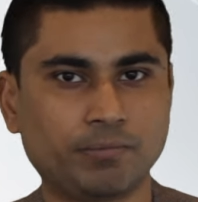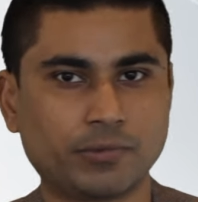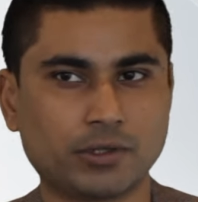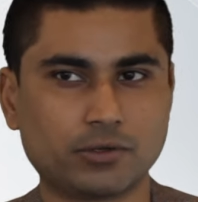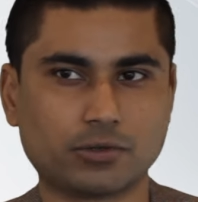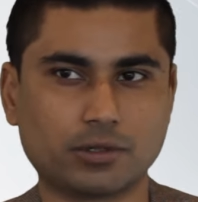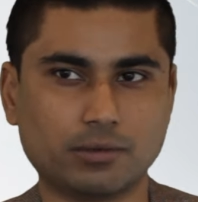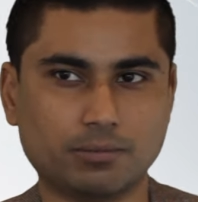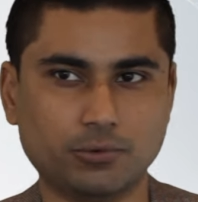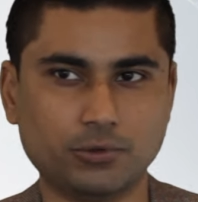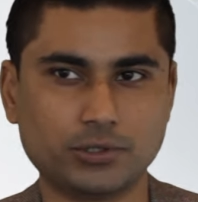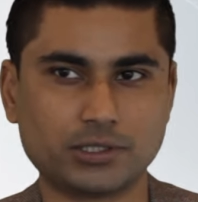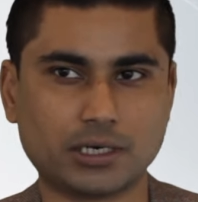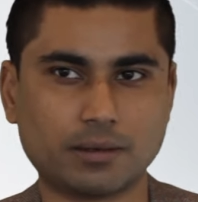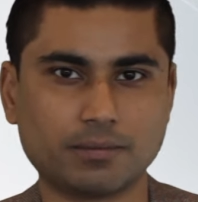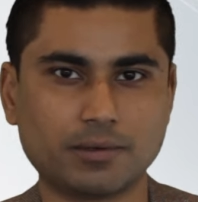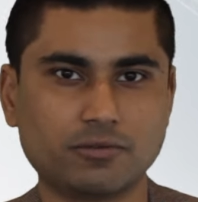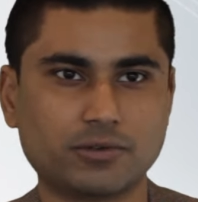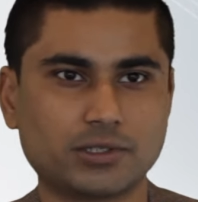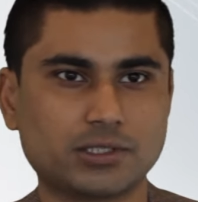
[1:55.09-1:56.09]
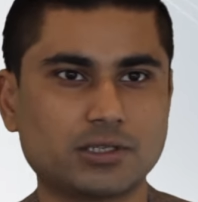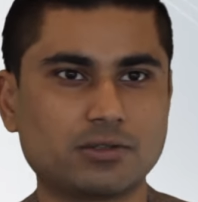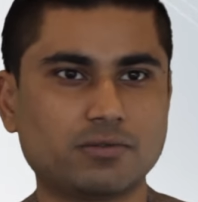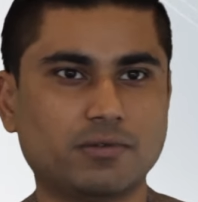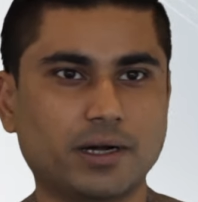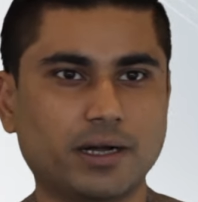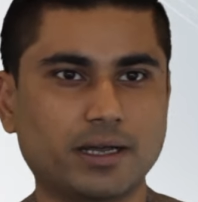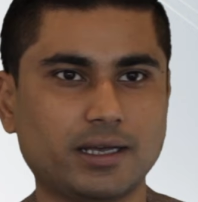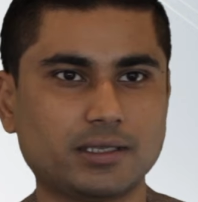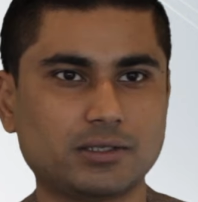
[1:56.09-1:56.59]
So the bootstrapping versus
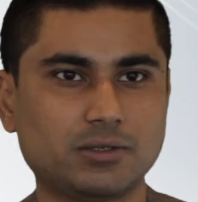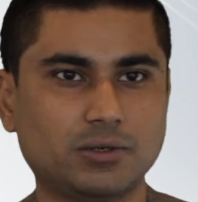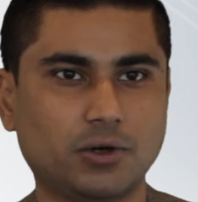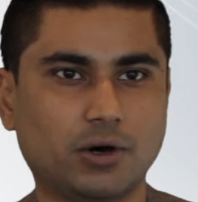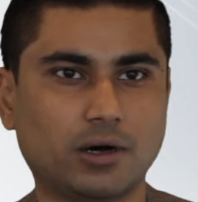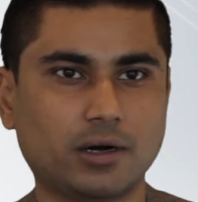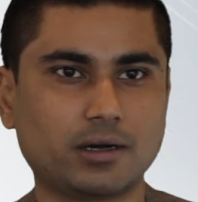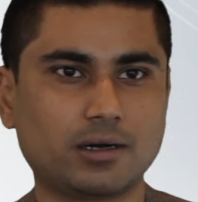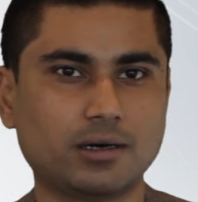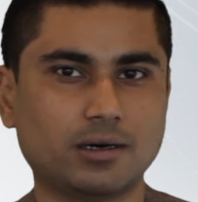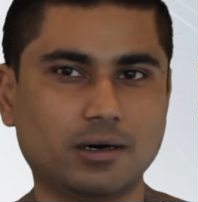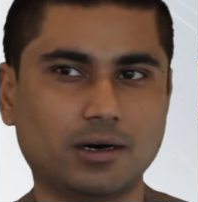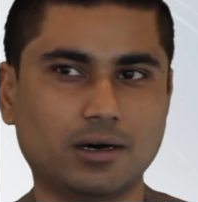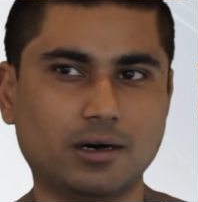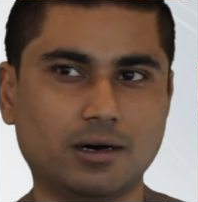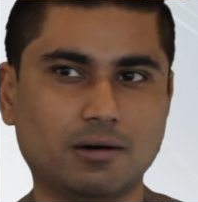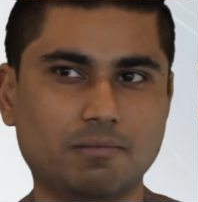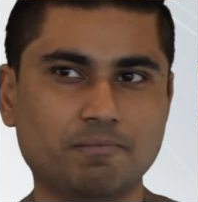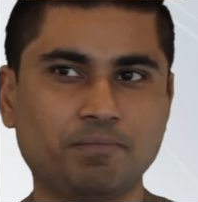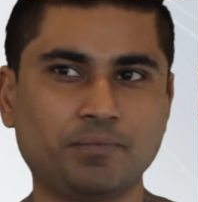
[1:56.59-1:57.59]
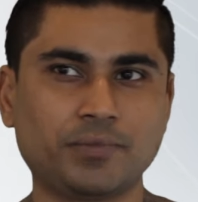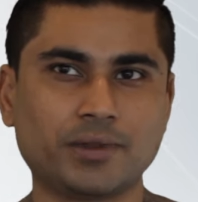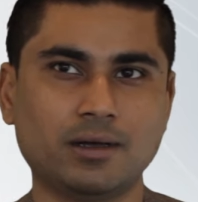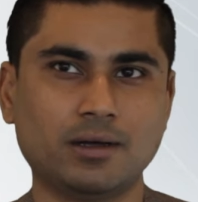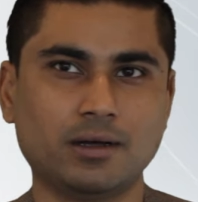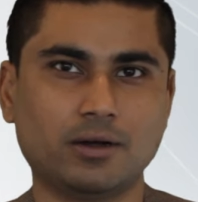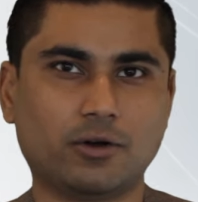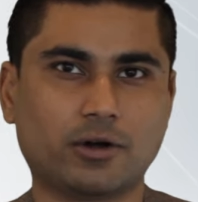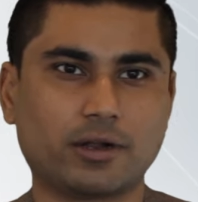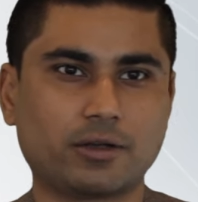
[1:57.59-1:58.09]
funding is not uh,
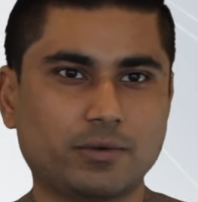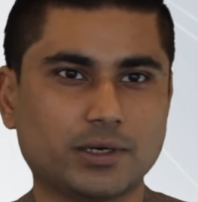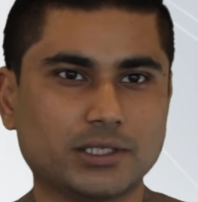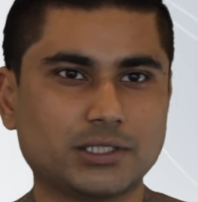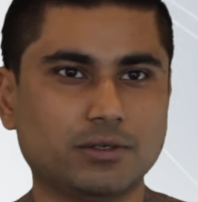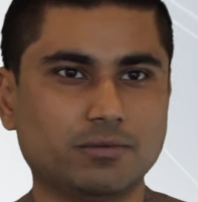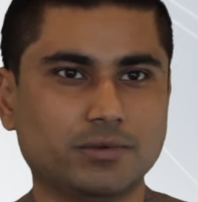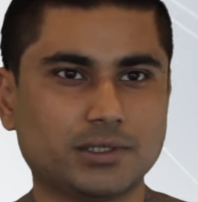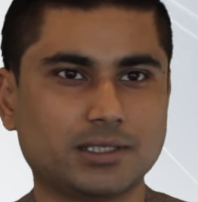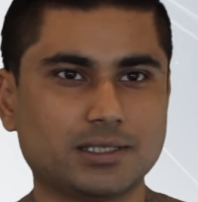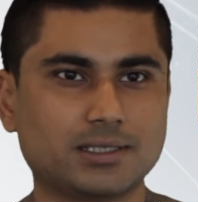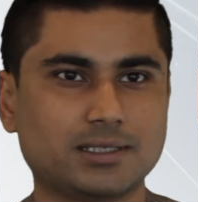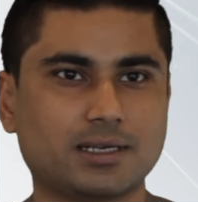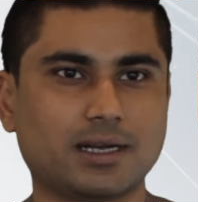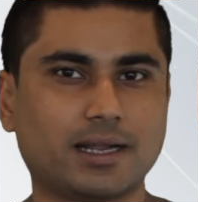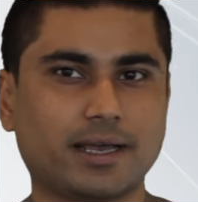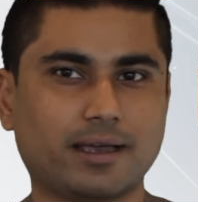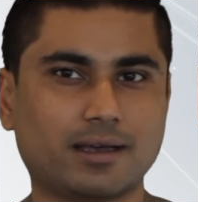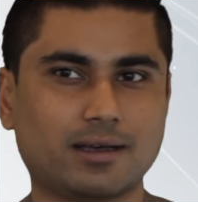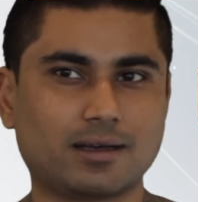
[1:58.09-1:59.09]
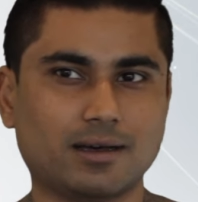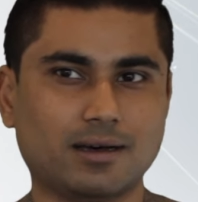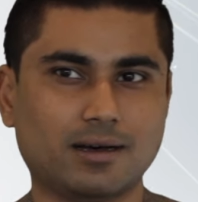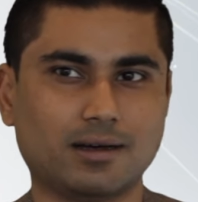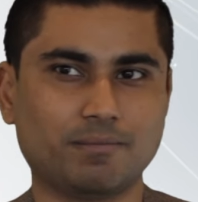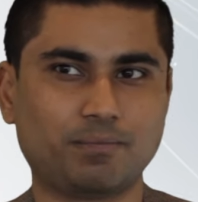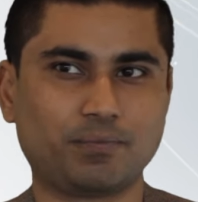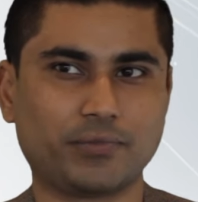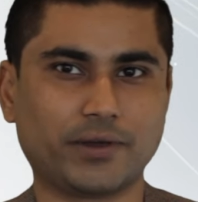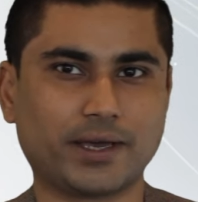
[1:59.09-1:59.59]
not a question which is like
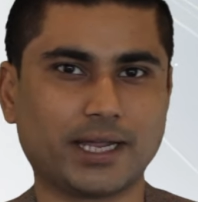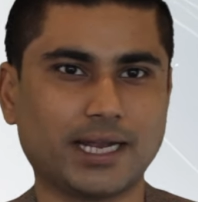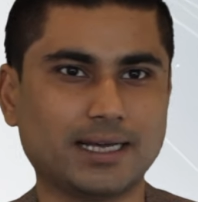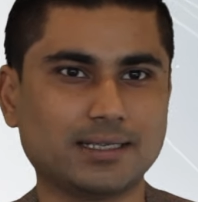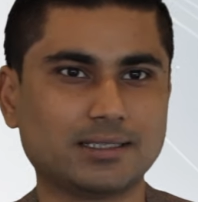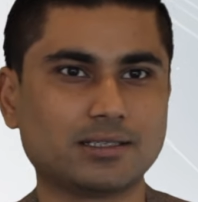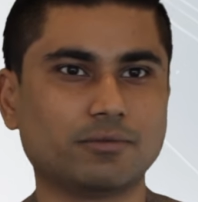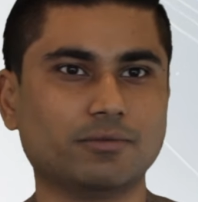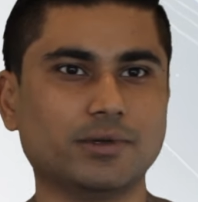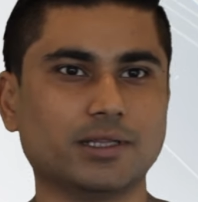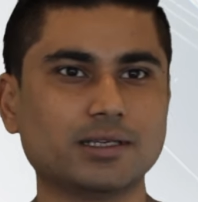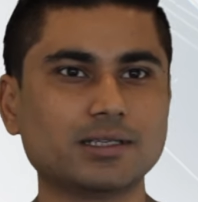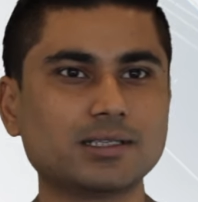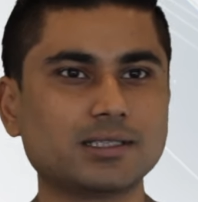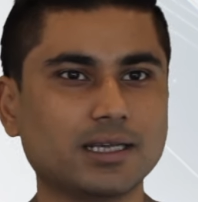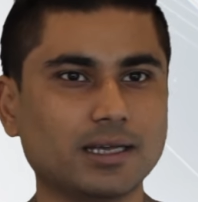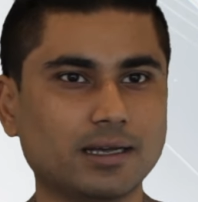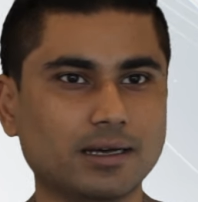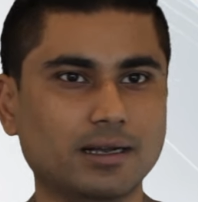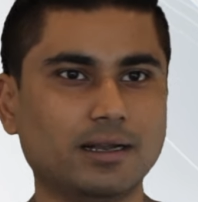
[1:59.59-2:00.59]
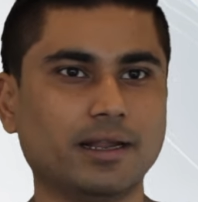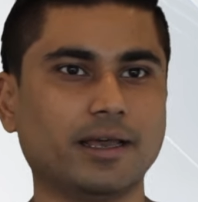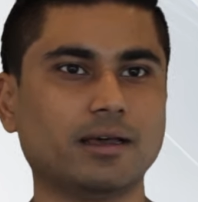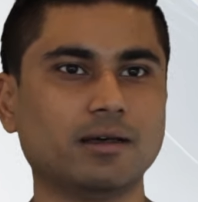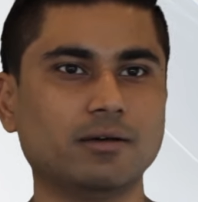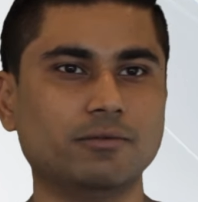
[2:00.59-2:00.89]
uh, you can answer with a single